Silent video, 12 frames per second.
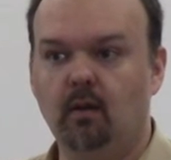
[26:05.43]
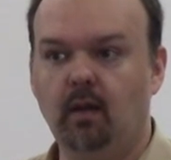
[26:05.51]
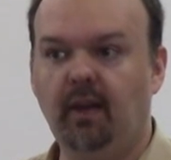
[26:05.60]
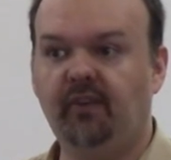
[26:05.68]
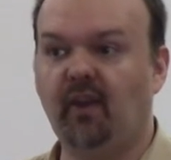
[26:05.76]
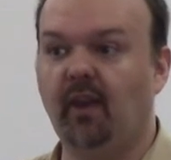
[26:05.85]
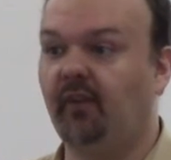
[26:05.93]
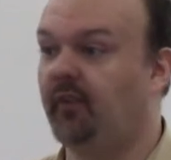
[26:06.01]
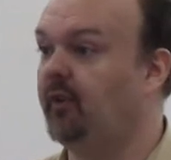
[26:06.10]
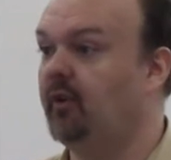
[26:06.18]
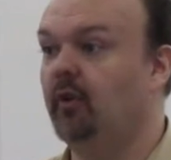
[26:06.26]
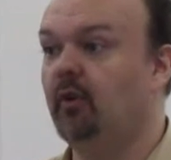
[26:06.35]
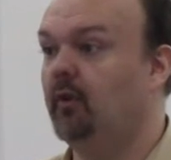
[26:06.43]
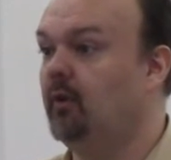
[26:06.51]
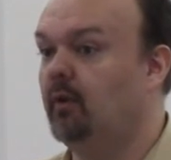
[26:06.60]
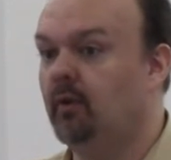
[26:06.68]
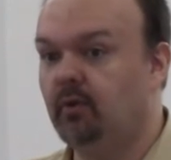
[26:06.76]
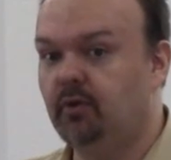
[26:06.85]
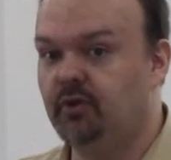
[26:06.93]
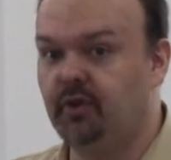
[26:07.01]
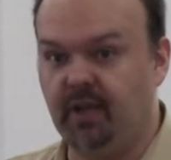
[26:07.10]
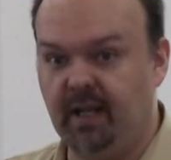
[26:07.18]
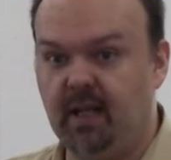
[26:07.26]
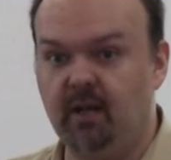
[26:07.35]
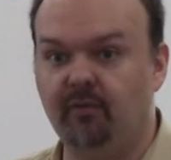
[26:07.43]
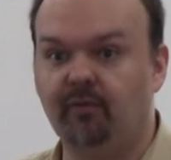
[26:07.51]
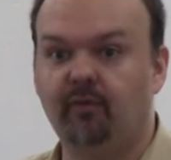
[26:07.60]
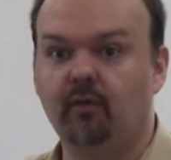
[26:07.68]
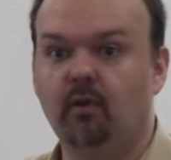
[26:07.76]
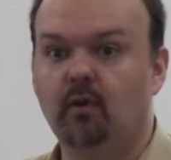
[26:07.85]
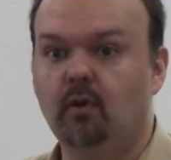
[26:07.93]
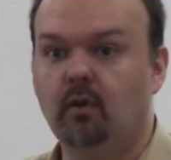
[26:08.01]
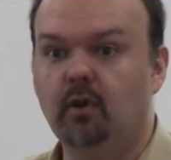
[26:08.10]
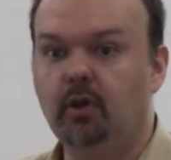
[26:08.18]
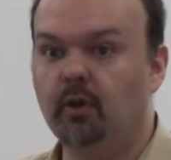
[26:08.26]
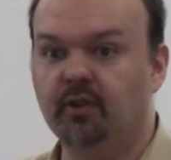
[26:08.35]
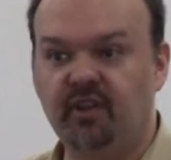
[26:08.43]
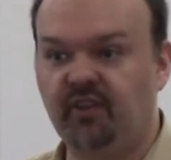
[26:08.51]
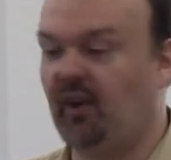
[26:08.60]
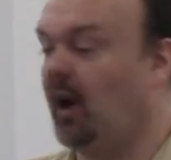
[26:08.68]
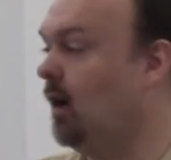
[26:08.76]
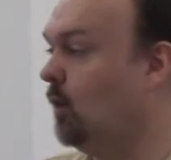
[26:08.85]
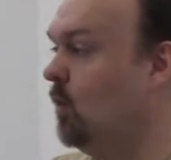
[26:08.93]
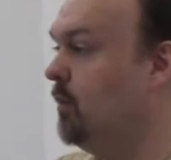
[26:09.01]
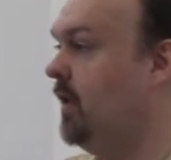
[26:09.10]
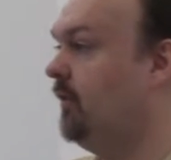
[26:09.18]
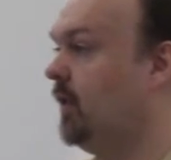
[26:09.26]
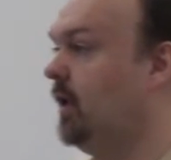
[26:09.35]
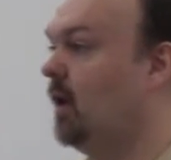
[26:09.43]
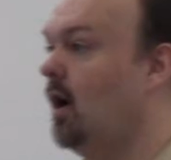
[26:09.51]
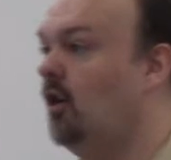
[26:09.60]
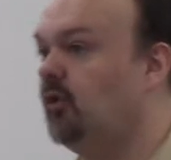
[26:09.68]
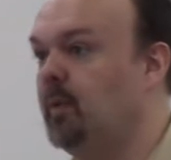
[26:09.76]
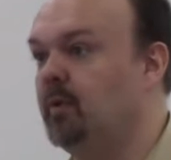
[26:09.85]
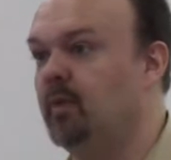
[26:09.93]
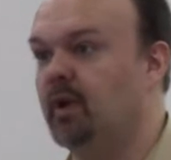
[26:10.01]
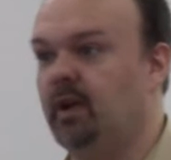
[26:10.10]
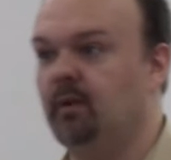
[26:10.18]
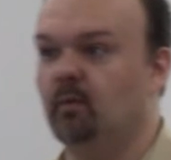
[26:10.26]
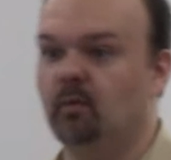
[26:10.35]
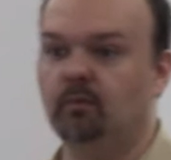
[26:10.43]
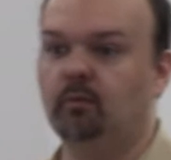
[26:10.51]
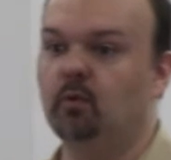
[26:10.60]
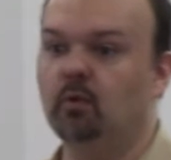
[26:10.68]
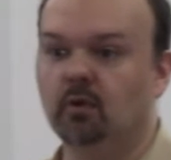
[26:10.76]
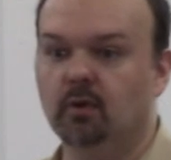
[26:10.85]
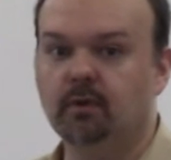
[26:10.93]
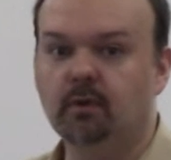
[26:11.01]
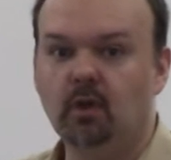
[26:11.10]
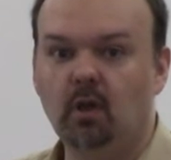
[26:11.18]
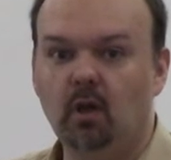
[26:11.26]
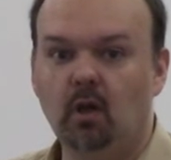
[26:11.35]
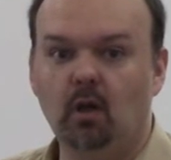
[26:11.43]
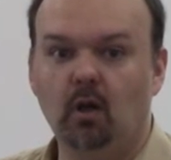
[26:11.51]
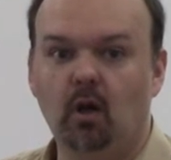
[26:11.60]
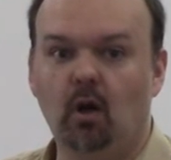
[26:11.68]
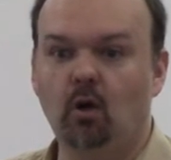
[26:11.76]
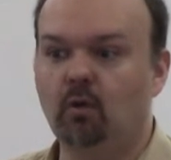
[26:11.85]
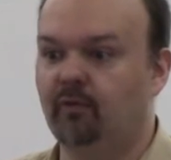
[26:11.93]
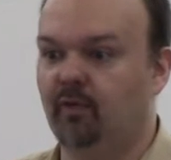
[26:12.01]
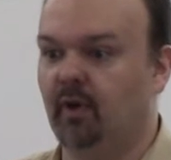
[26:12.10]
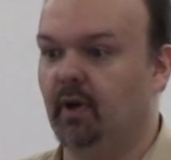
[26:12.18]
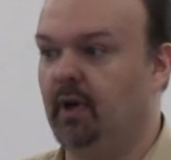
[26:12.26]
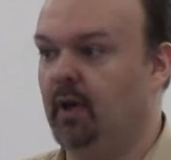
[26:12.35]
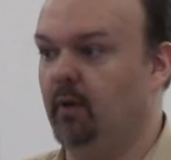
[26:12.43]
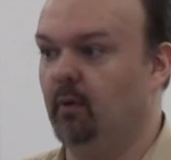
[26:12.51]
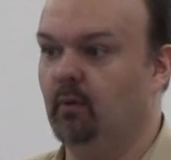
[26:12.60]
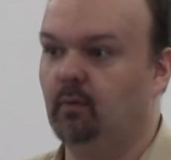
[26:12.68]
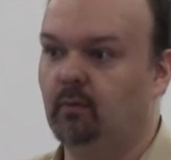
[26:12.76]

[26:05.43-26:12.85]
He says to Eve, Your desire will be for your husband, but he will rule over you.